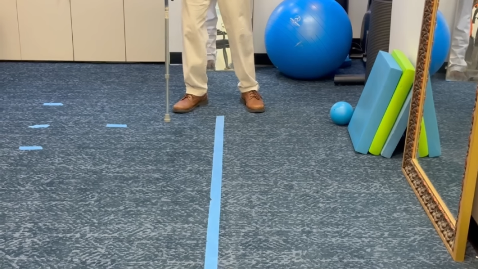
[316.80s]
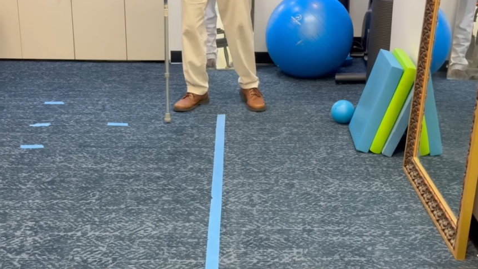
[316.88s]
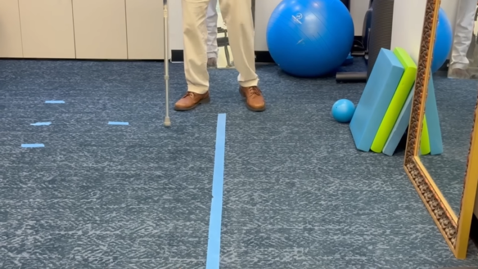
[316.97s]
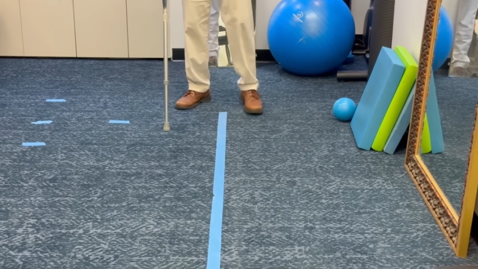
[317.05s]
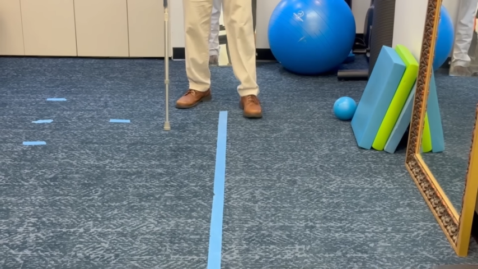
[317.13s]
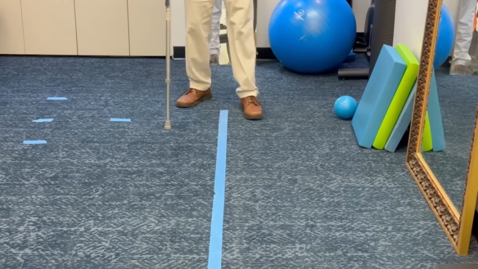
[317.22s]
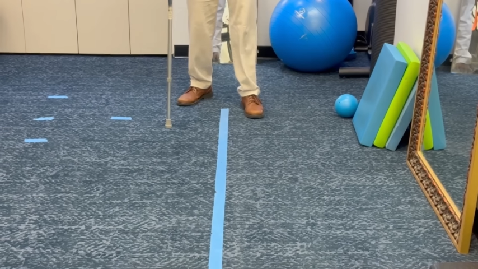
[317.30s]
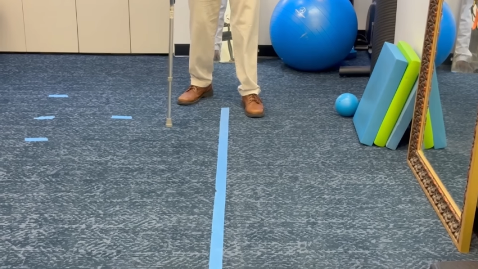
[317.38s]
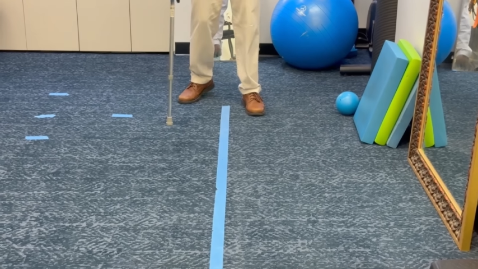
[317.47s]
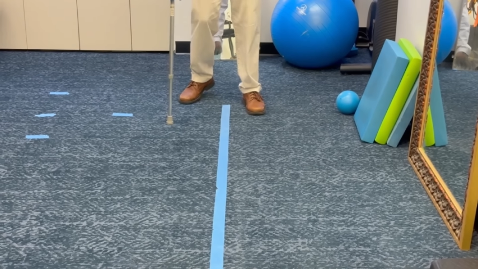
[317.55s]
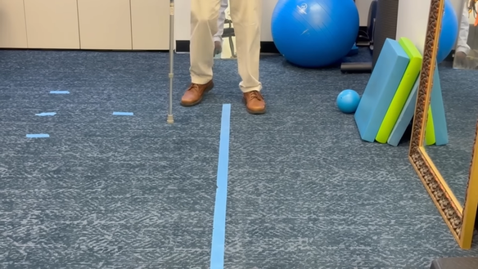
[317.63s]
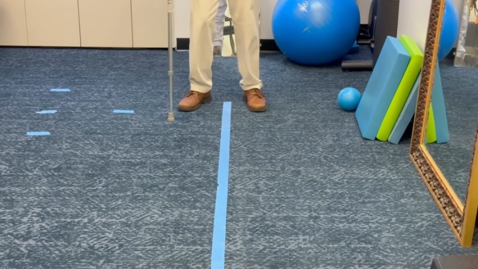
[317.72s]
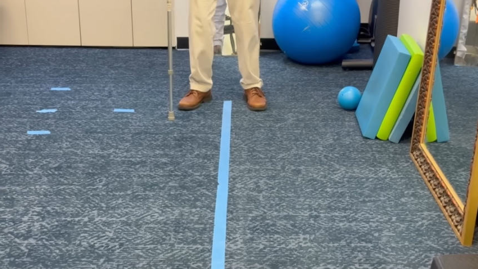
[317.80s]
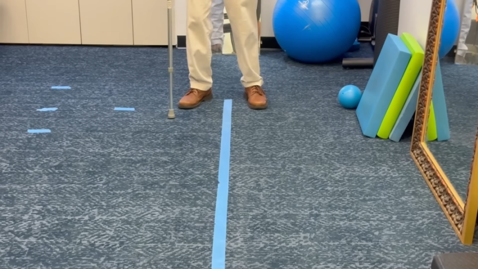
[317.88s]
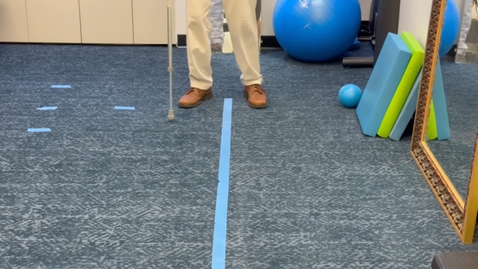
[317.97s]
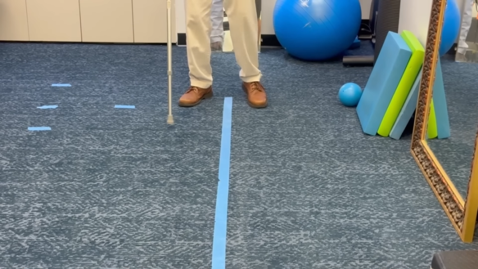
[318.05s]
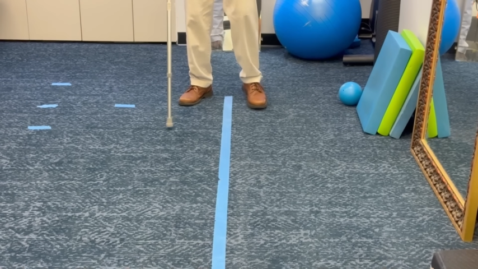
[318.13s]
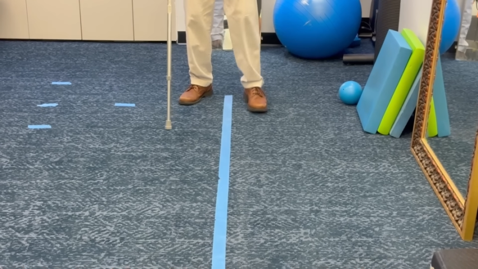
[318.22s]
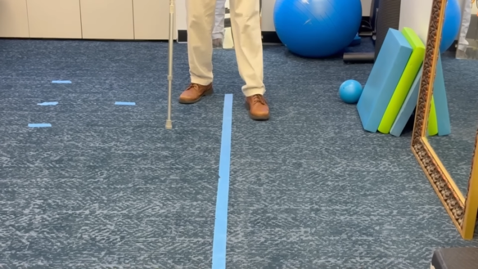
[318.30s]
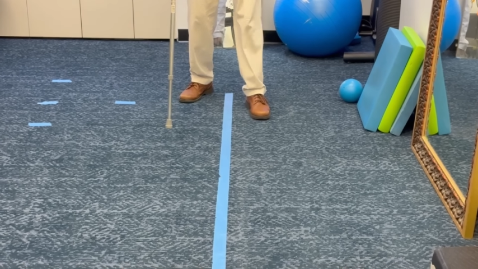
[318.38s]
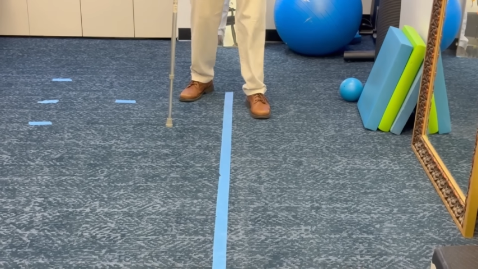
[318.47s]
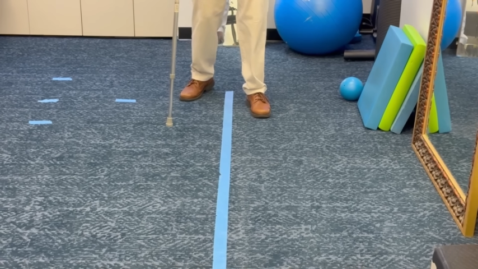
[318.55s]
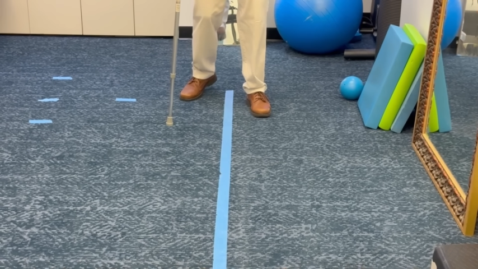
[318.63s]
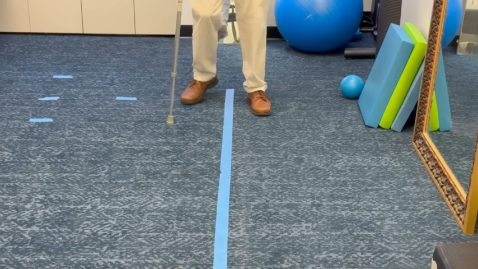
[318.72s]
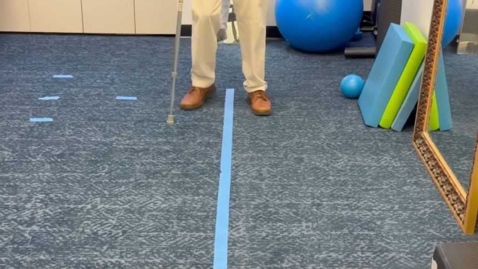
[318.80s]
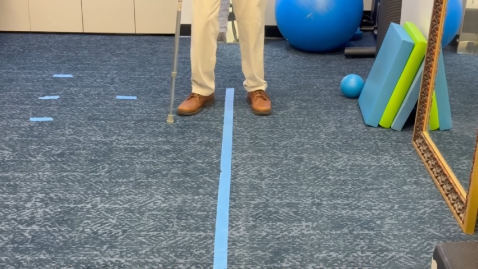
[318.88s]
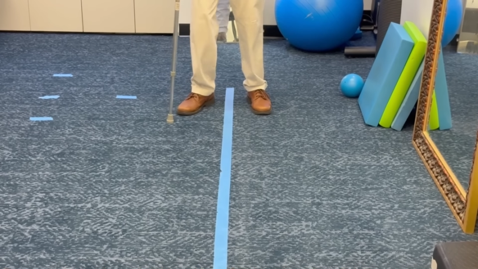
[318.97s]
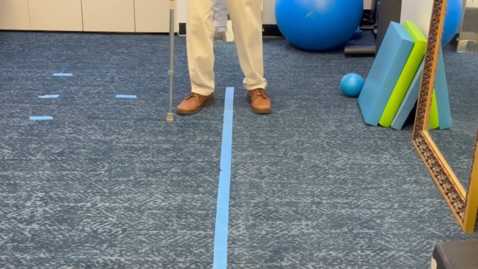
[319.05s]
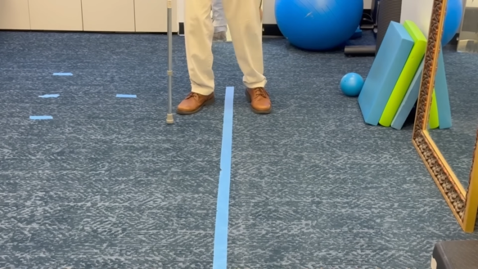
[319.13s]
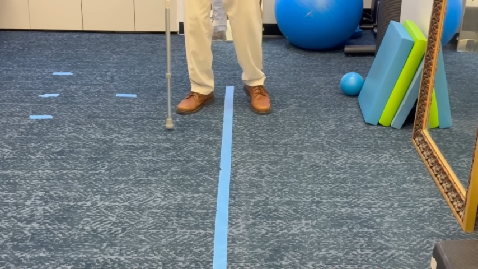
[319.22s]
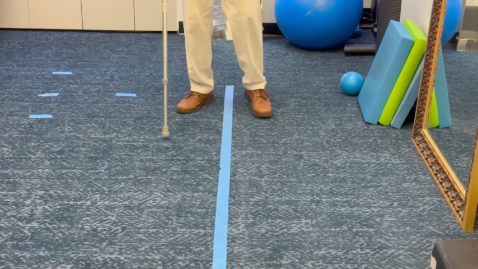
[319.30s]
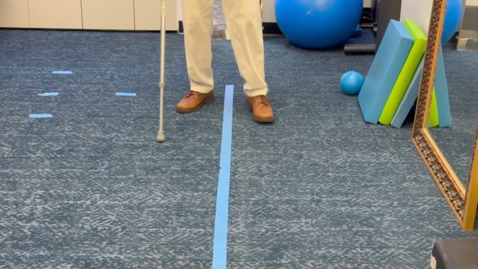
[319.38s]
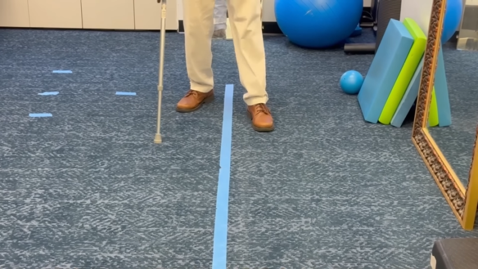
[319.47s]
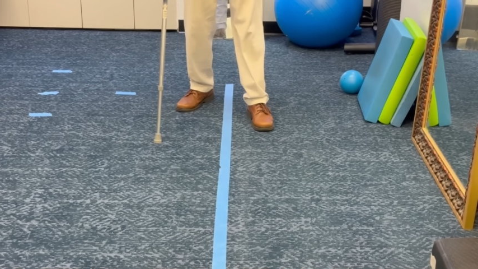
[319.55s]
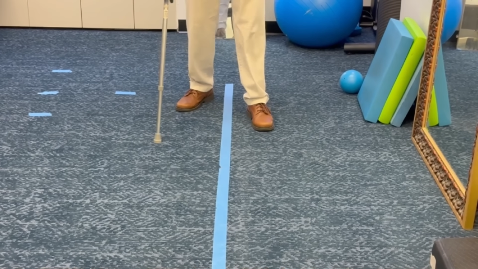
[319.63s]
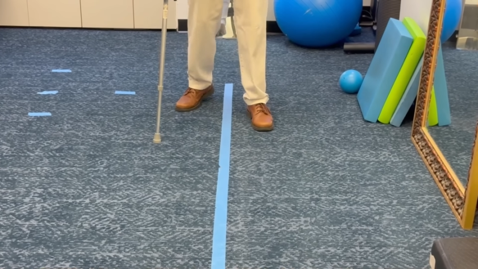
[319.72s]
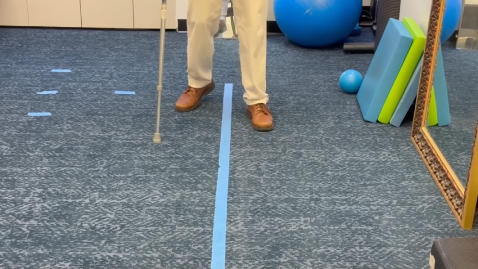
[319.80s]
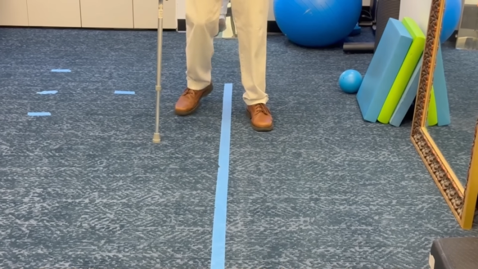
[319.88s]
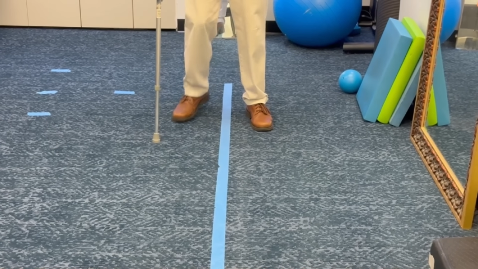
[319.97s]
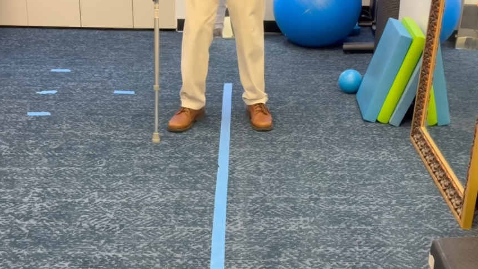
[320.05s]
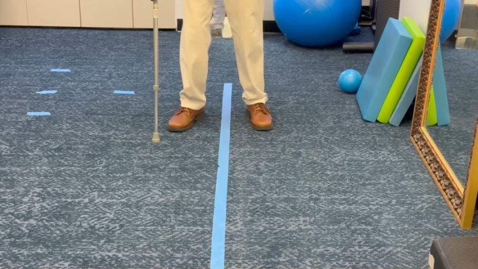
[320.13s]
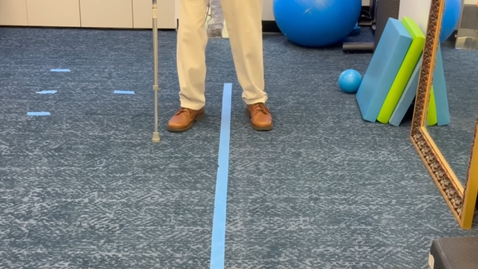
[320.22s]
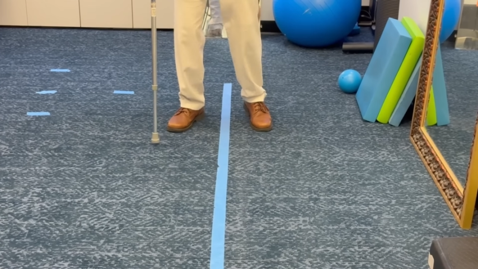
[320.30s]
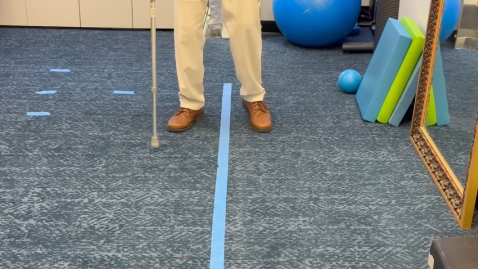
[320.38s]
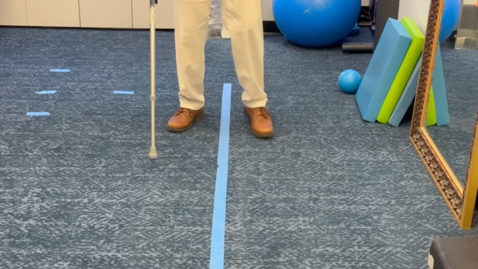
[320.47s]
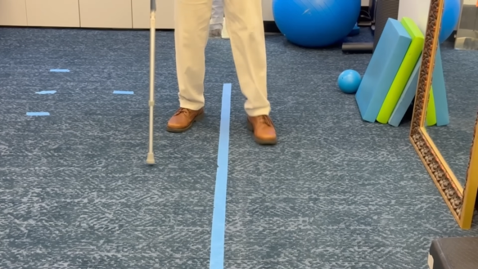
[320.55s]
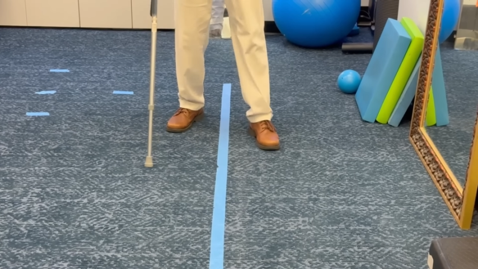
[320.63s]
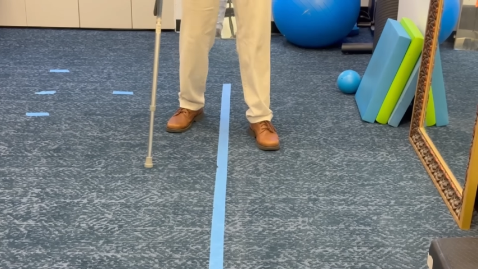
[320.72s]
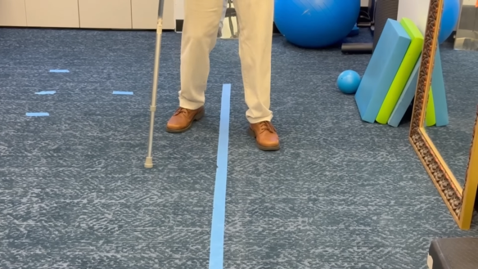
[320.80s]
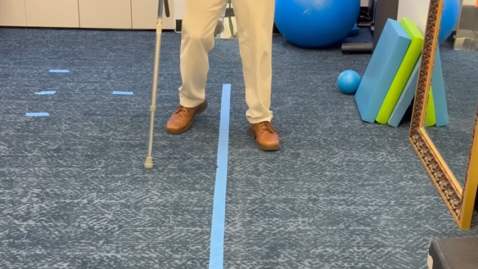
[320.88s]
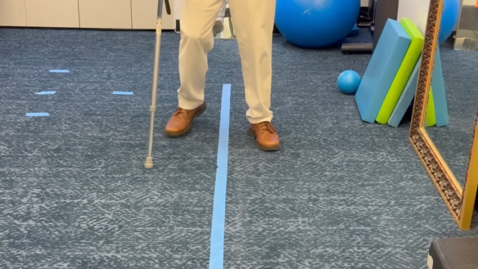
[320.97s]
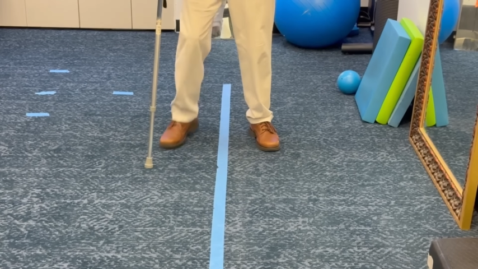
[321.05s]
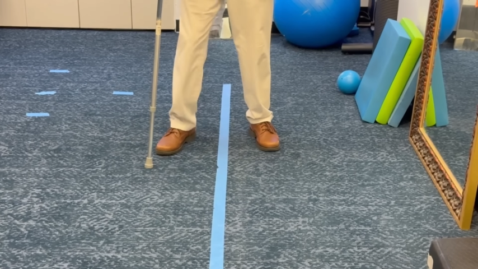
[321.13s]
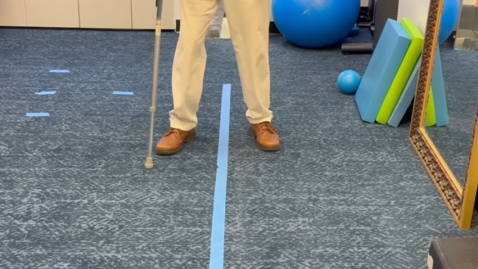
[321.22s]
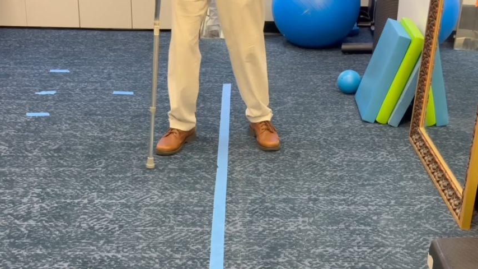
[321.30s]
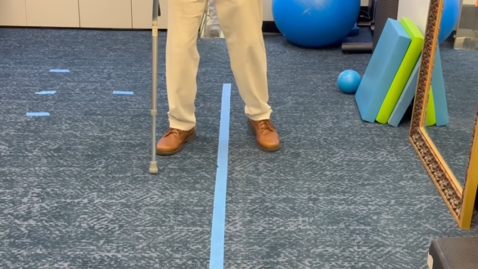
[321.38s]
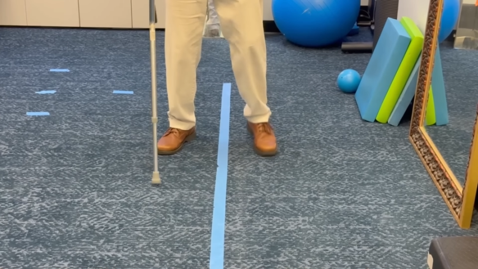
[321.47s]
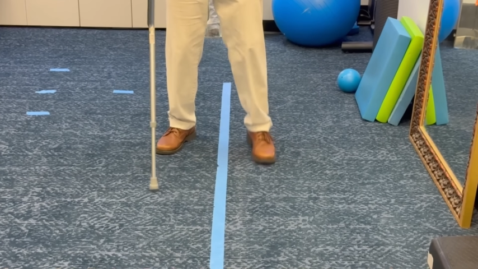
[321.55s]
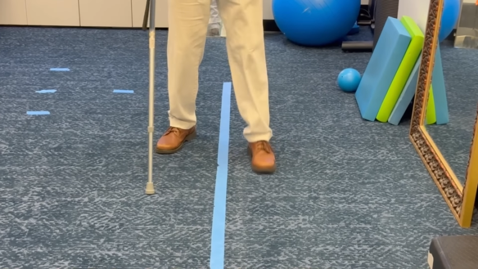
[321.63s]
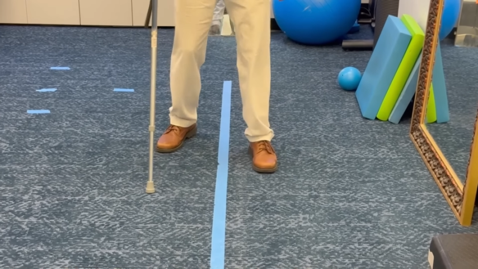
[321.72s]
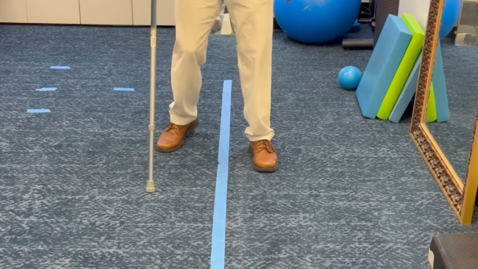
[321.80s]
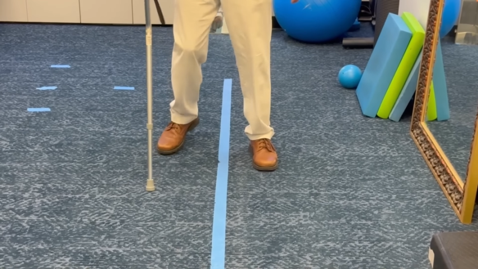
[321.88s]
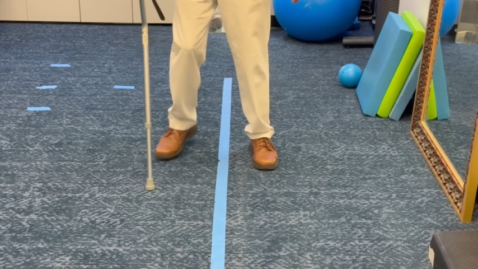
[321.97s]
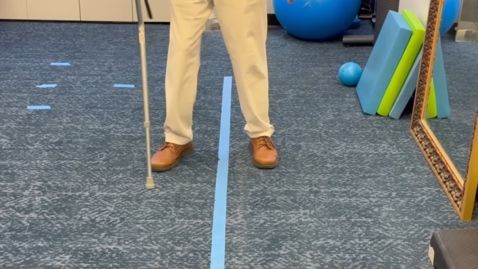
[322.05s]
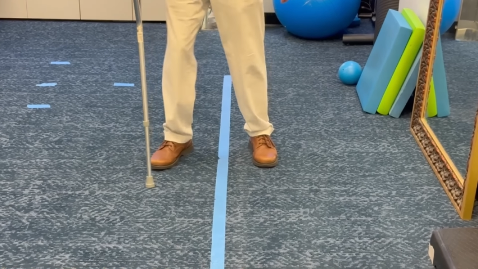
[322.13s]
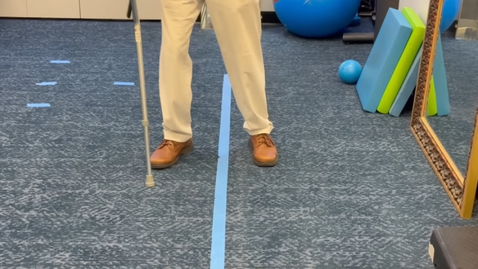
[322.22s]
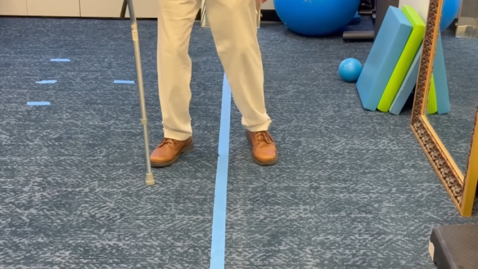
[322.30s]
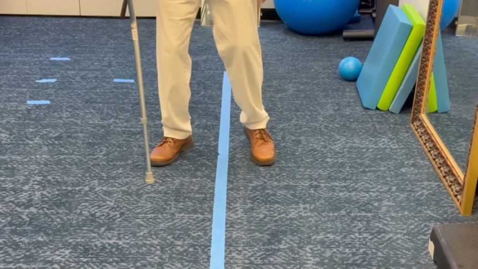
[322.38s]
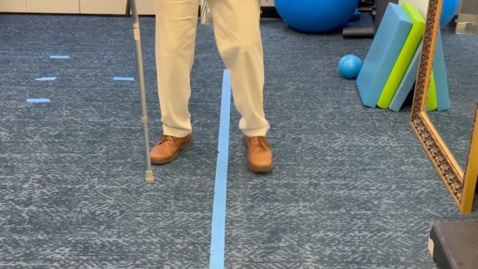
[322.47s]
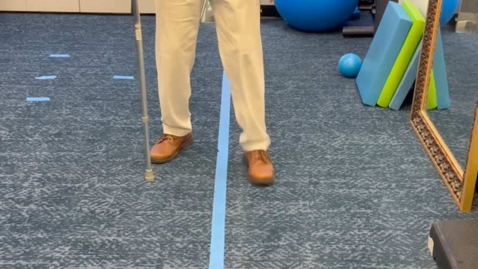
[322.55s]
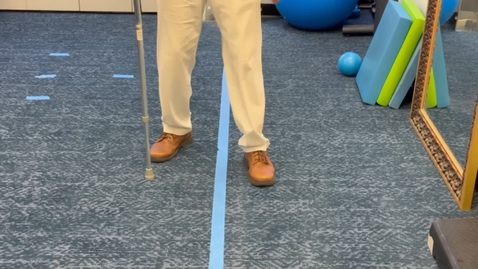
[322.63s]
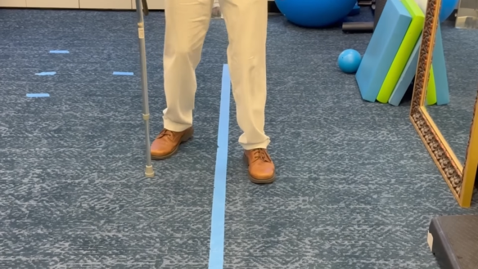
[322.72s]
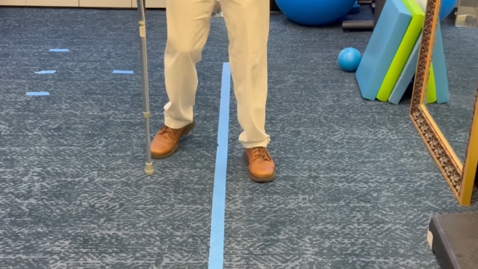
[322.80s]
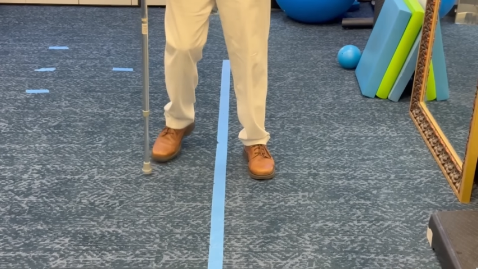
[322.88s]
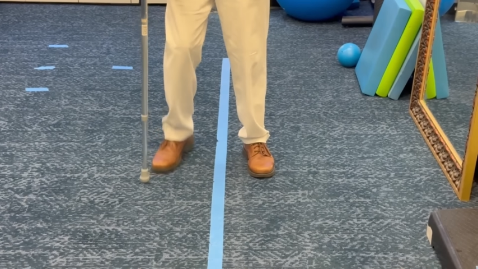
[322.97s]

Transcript: Nobody's mouth can be seen.